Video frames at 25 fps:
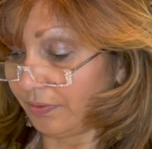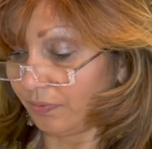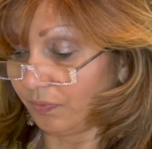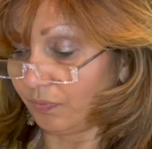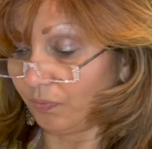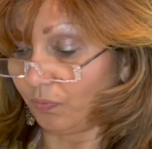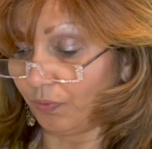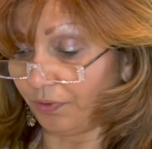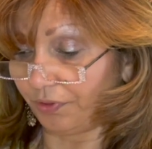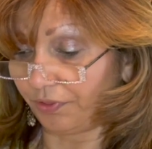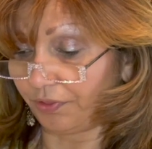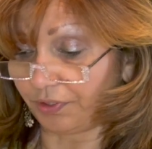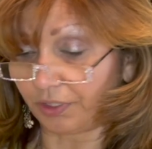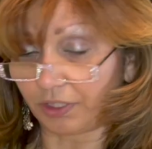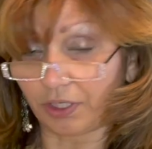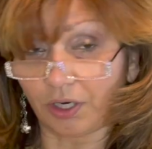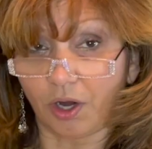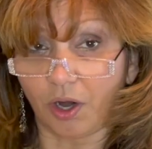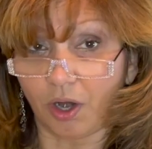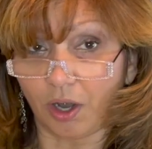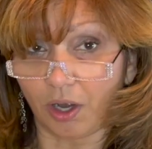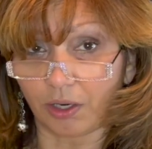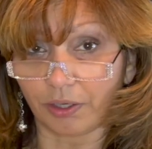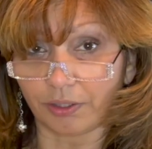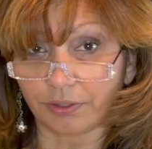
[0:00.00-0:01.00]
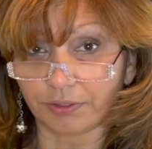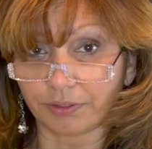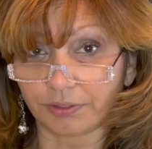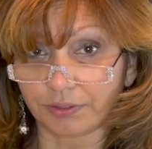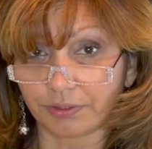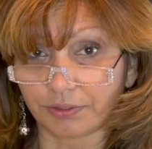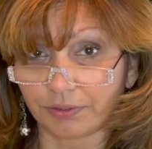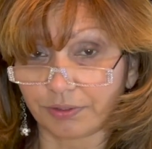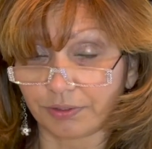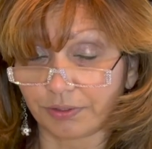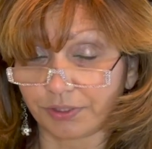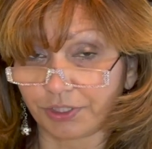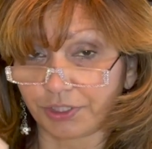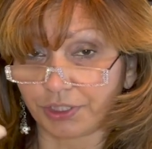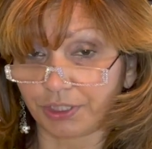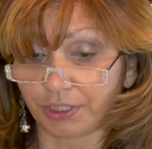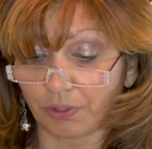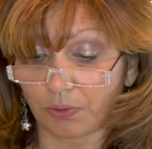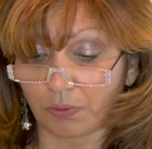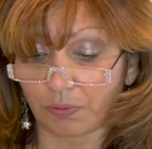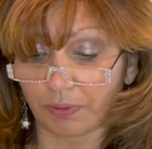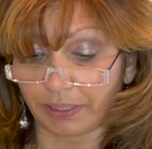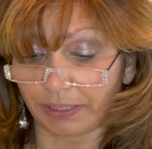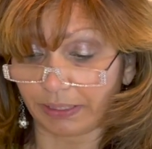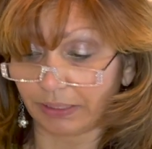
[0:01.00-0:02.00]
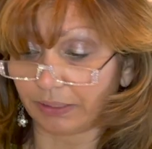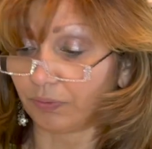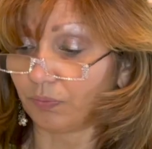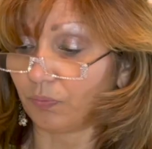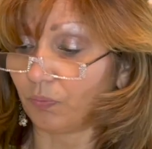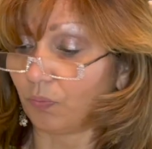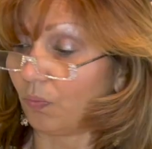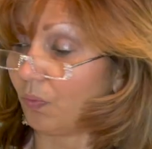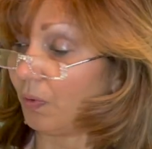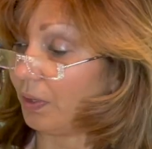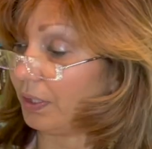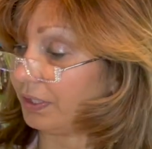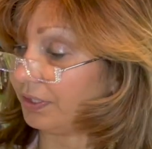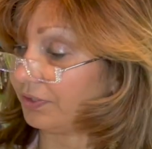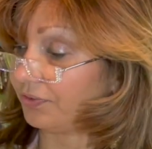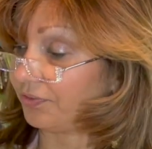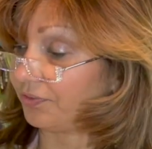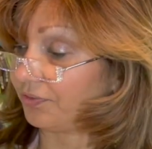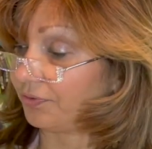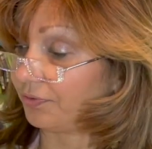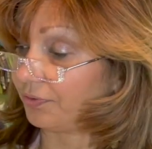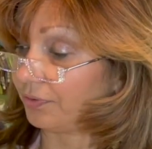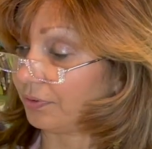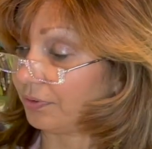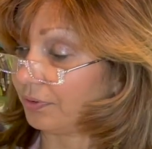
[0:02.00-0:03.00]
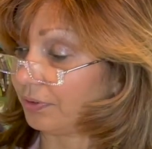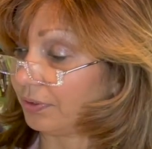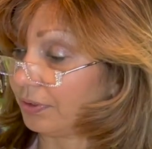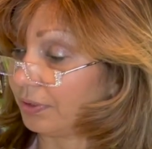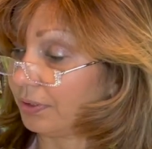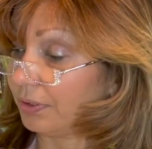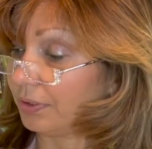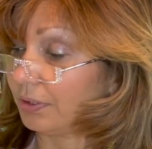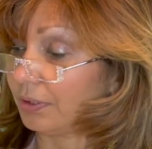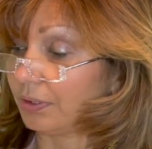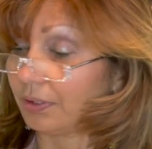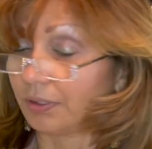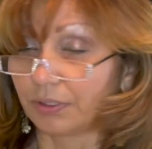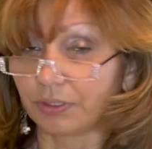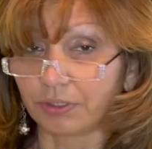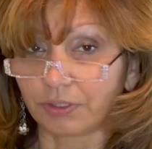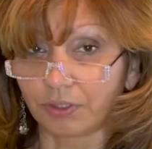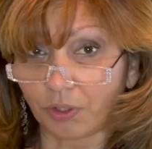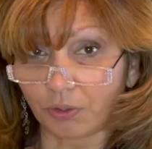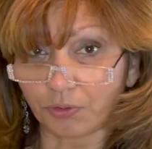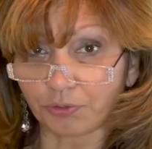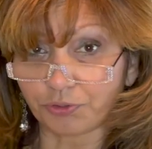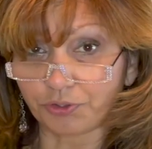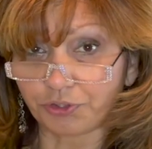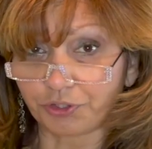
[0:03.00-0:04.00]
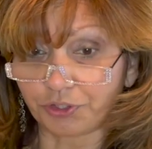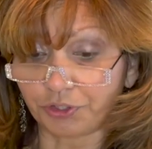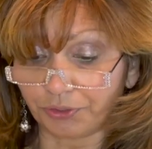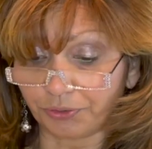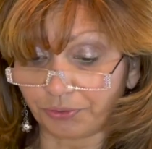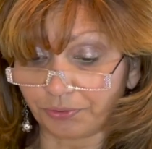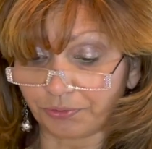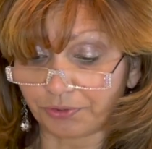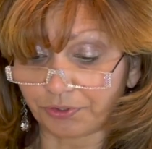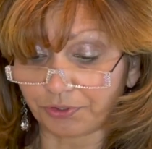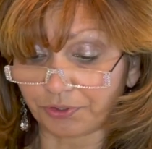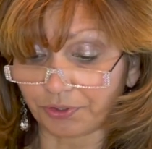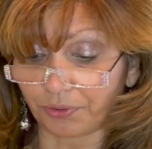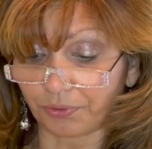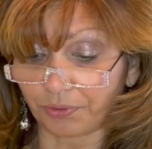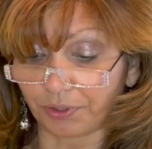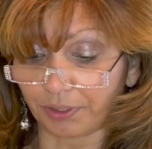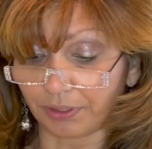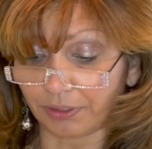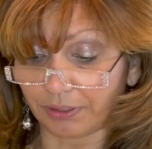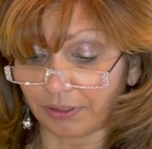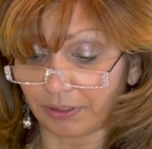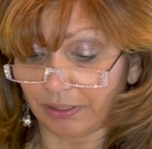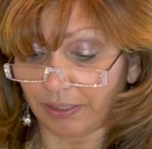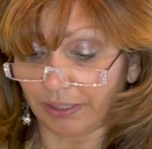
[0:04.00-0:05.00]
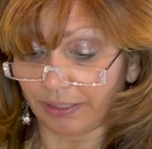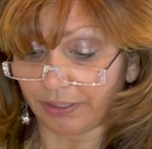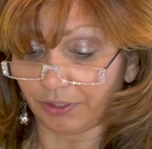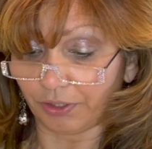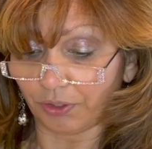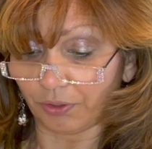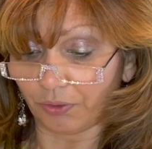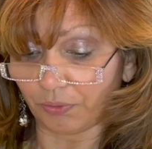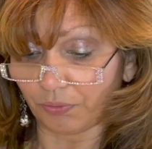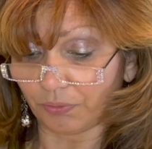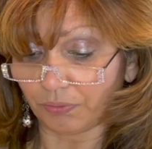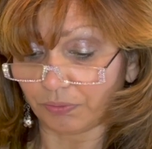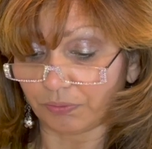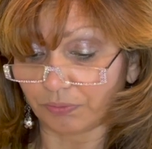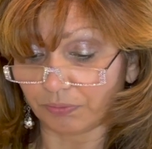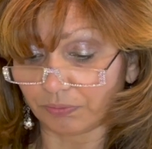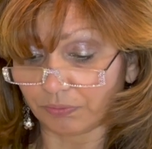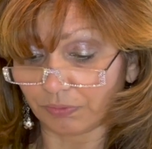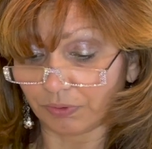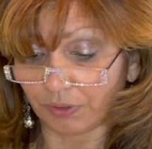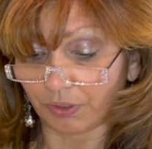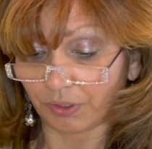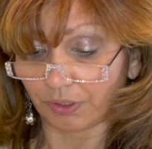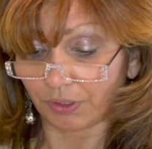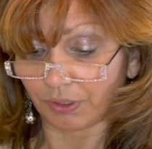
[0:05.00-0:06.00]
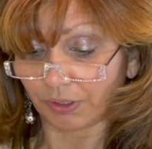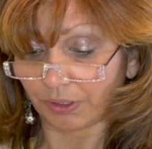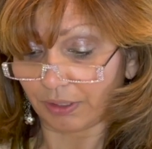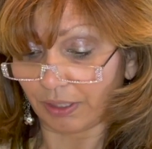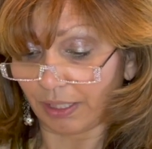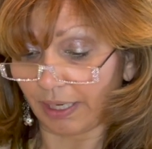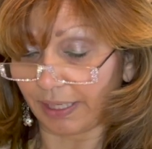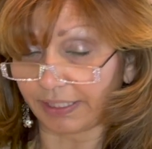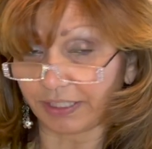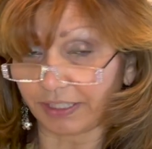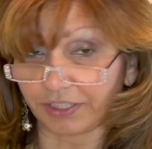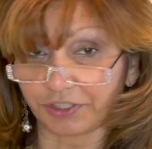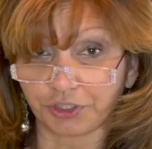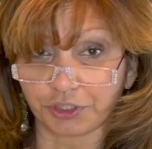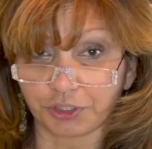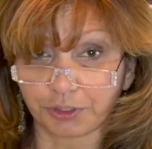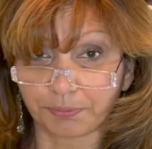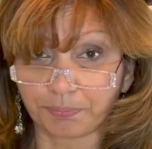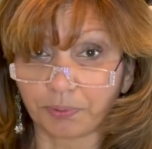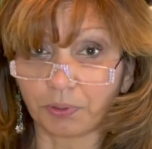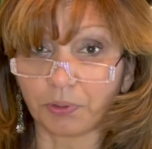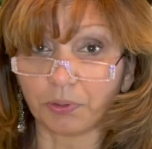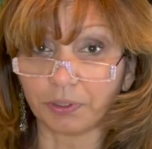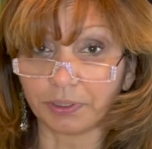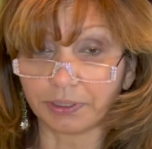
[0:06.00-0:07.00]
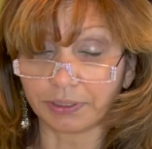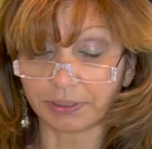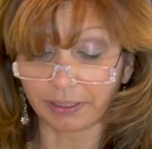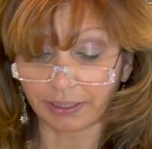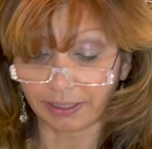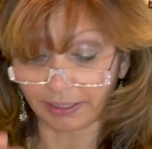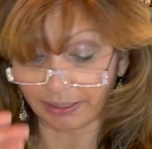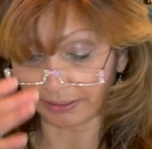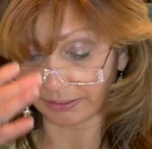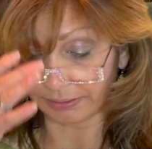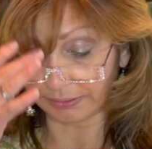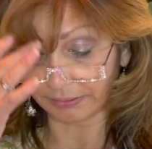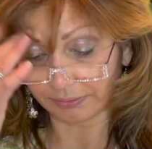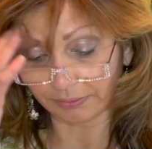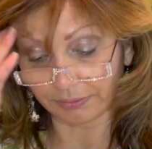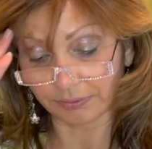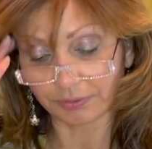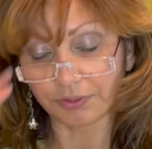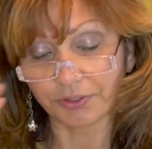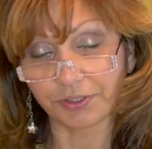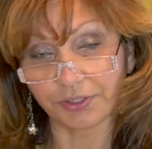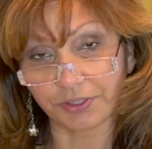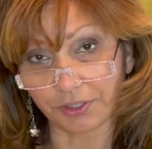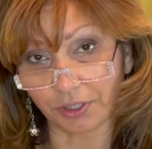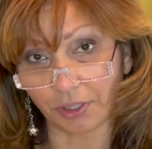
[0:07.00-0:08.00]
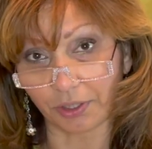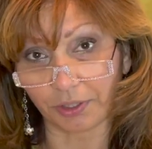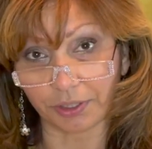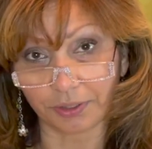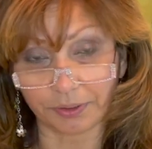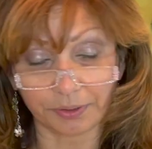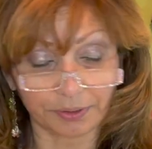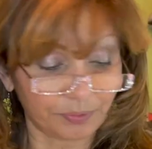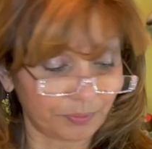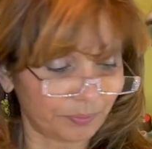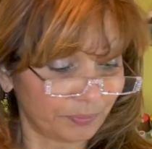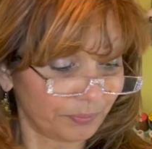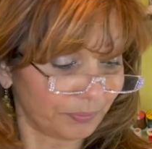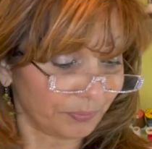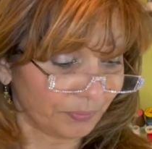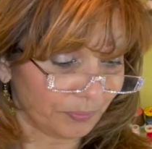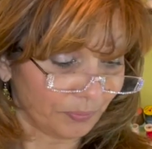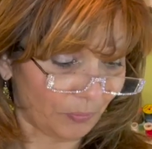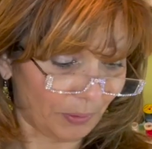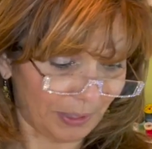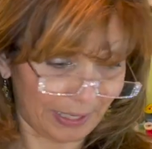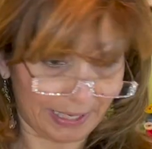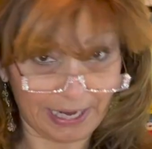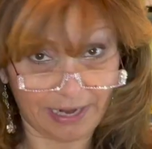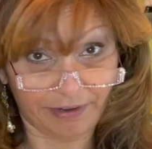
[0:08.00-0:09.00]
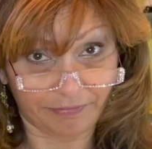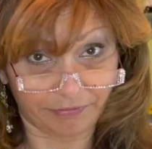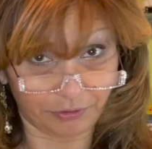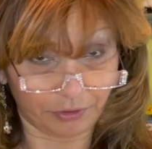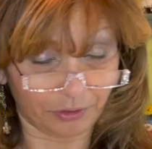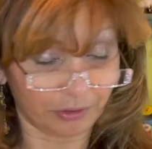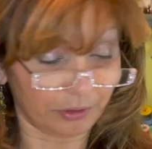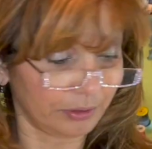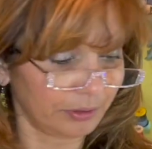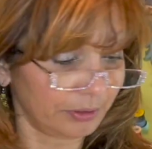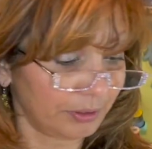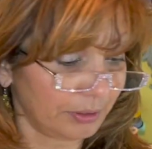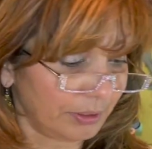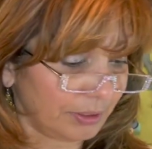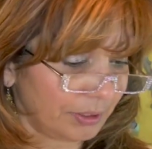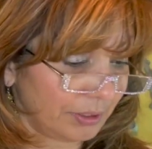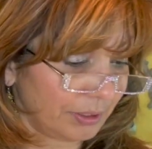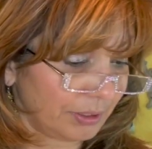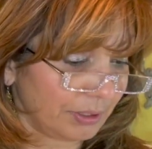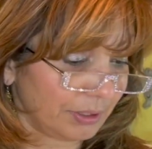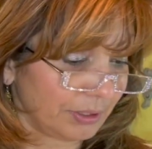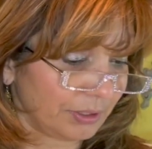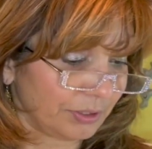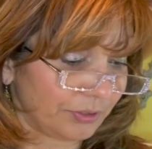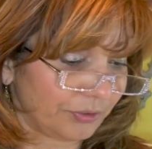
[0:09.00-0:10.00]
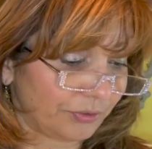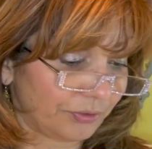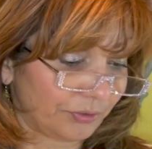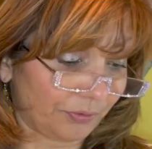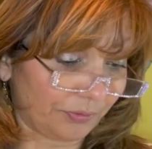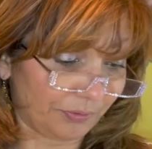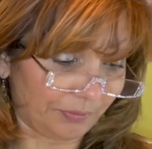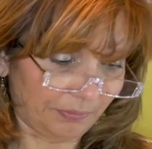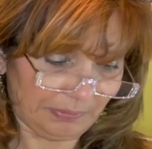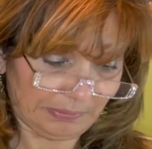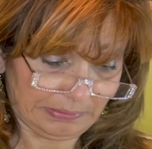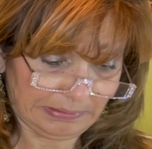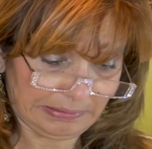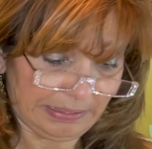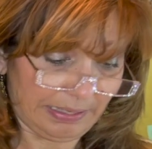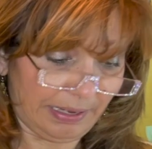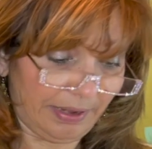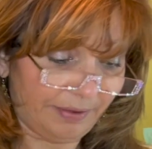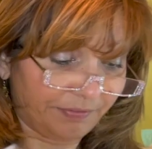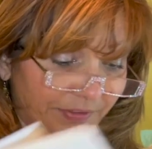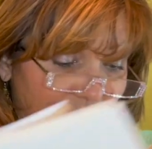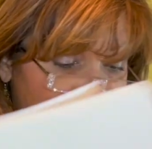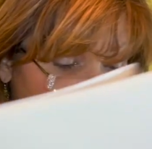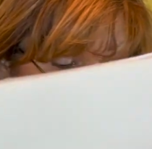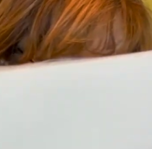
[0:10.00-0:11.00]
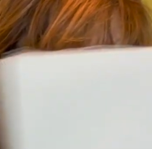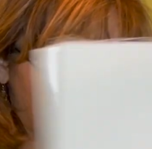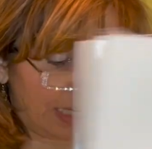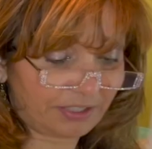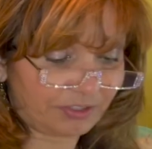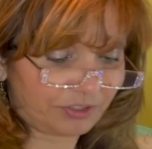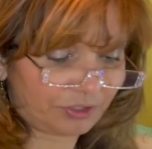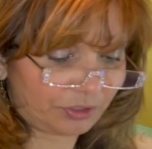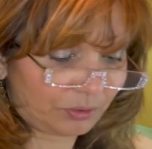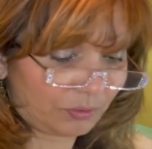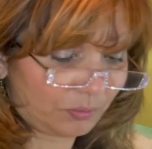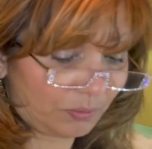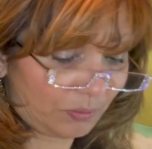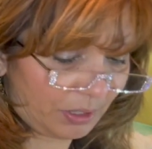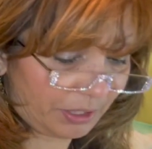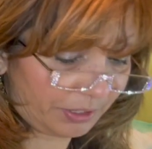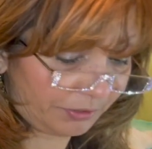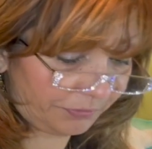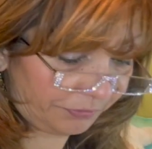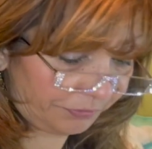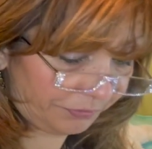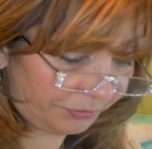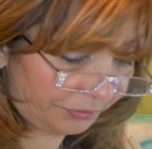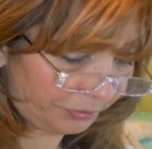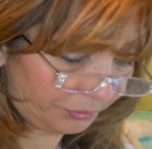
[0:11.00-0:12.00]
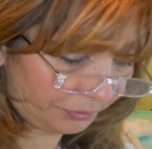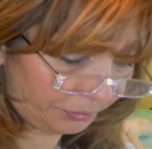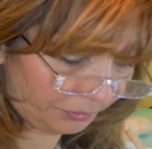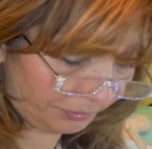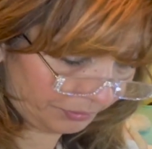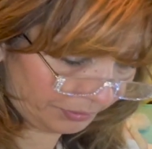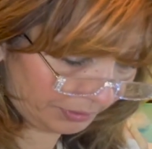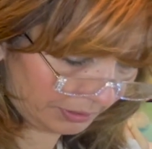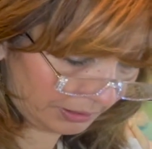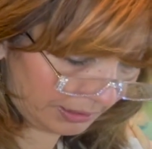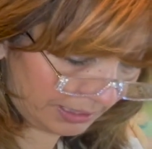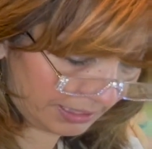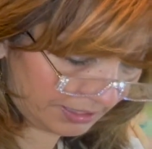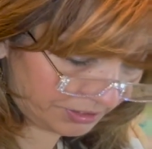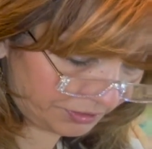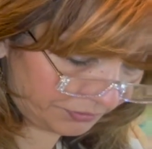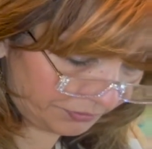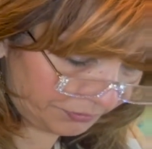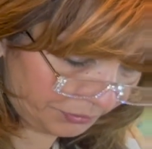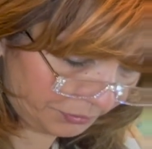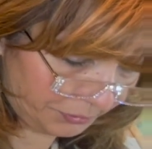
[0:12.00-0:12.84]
with a card showing what it goes to, so that I know I can just pull it and start it whenever. So I've done that to quite a few in the last few